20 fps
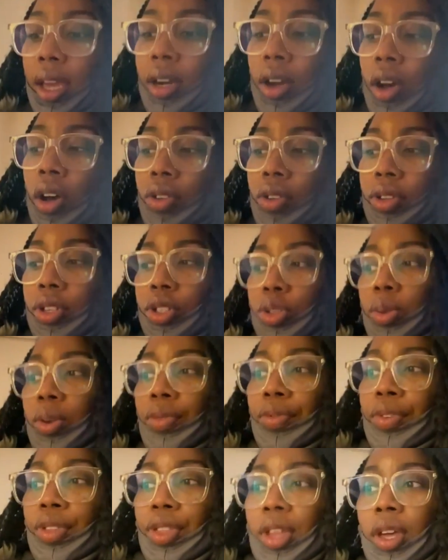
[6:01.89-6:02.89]
all this sort
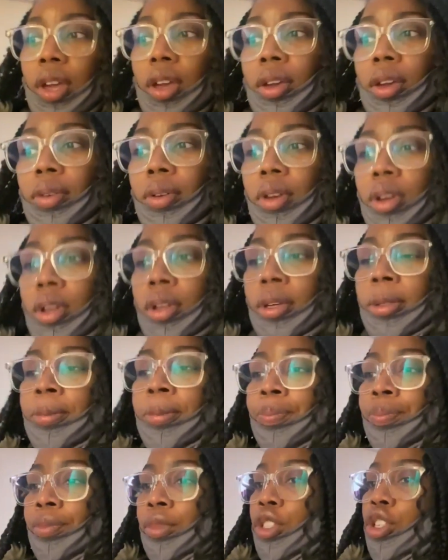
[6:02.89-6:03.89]
of a thing.
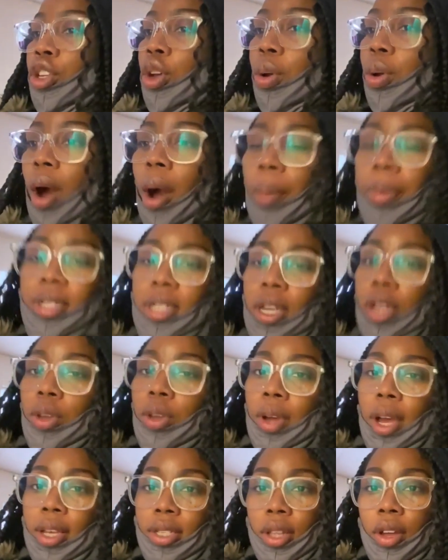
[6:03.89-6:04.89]
So I'll be taking you
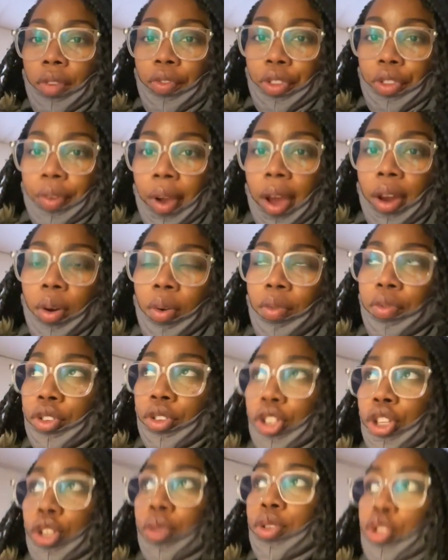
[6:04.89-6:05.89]
guys along for the ride.
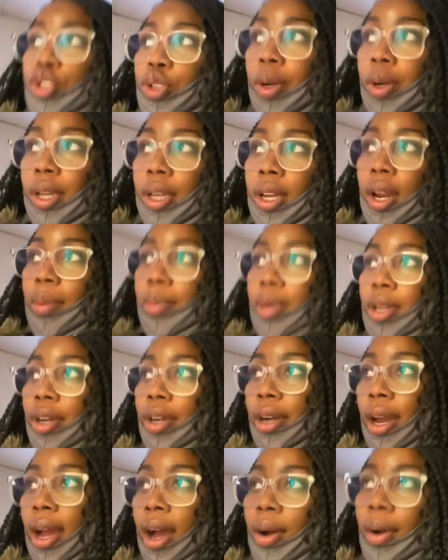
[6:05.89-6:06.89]
Hopefully you enjoy it. I'm here
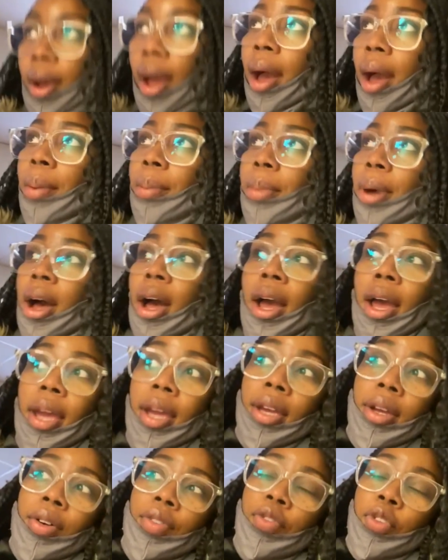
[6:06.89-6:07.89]
now at my
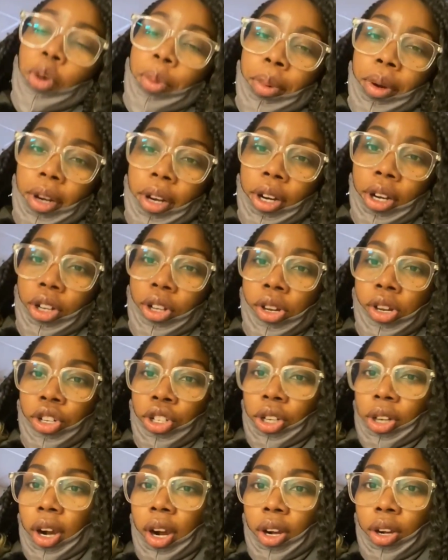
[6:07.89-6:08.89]
former
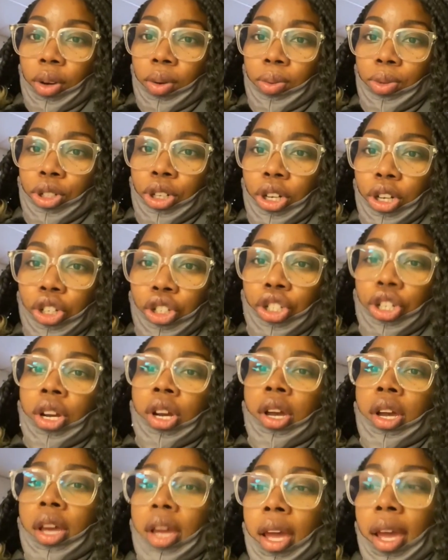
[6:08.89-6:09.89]
Chicago church,
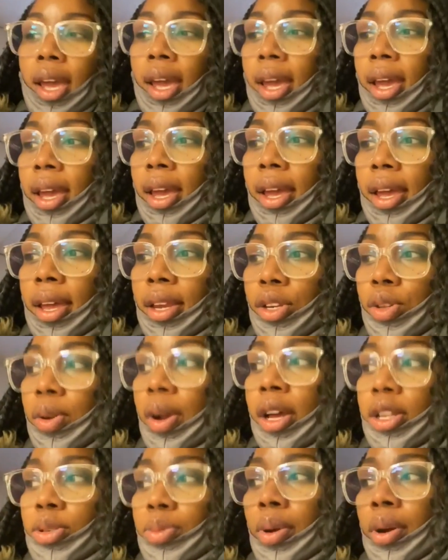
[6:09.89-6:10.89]
and you
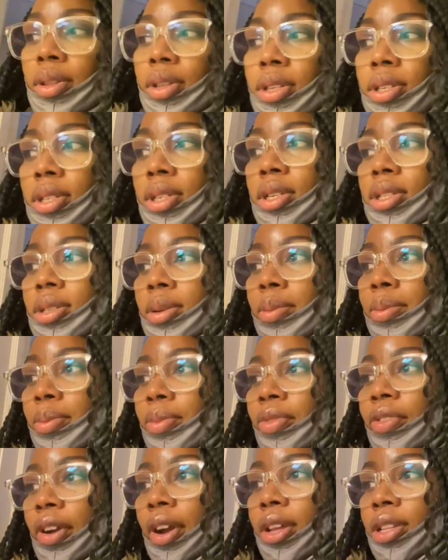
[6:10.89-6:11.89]
guys will probably see some
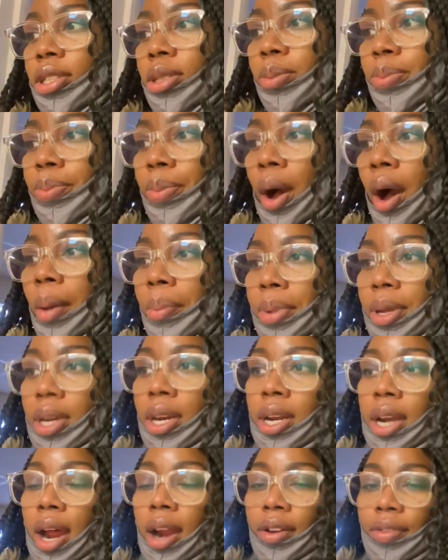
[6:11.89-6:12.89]
friends pop in
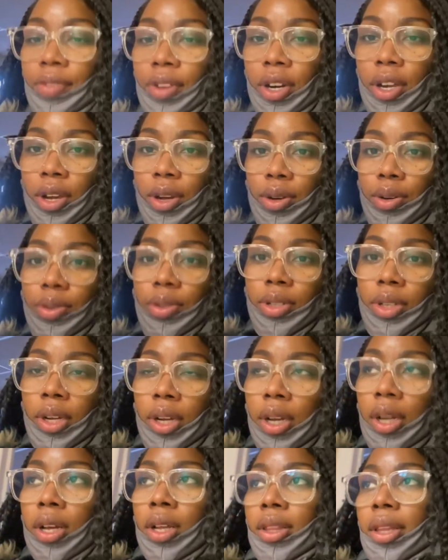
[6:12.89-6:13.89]
and out of videos.
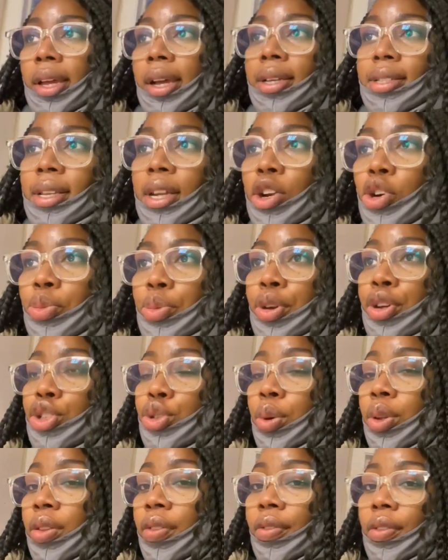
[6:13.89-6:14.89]
Like I said, I hope you're
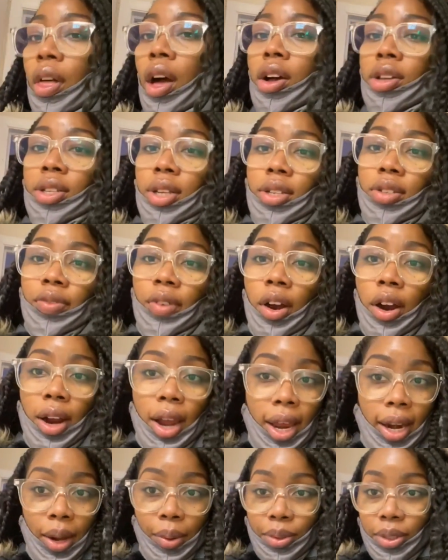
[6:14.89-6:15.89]
enjoying the vlog thus far,
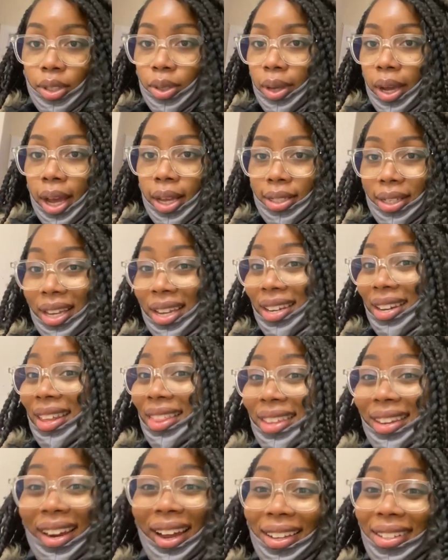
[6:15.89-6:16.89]
and I will see you guys in
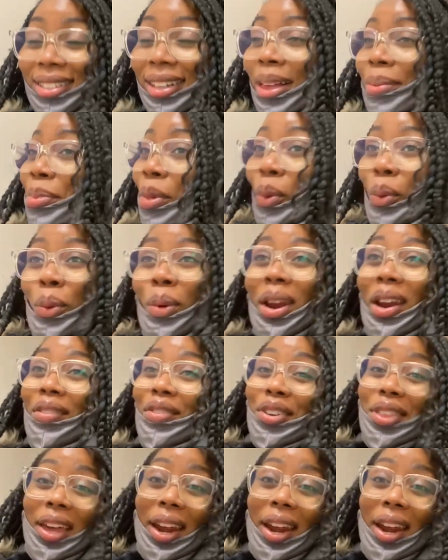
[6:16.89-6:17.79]
the next clip whenever that